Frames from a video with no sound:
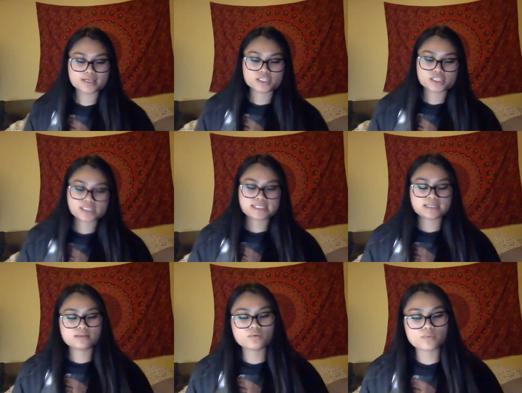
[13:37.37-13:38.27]
She'd
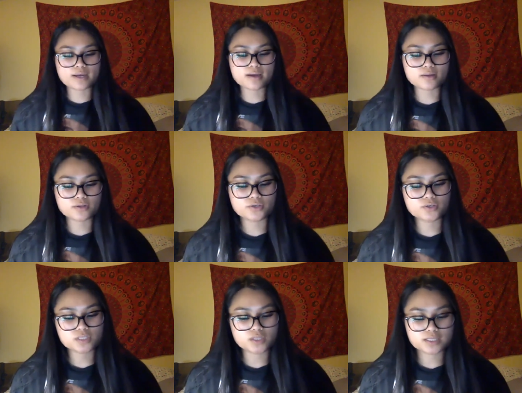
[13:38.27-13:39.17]
seen the way other
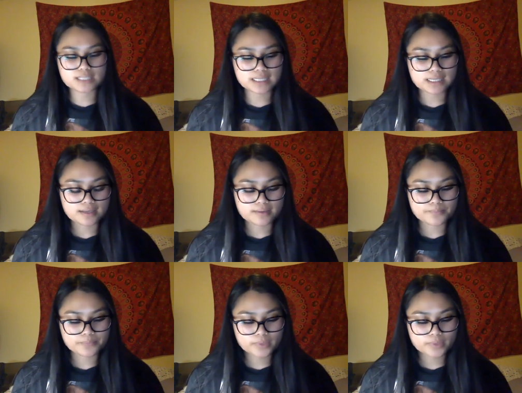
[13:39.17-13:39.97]
girls looked at Liam,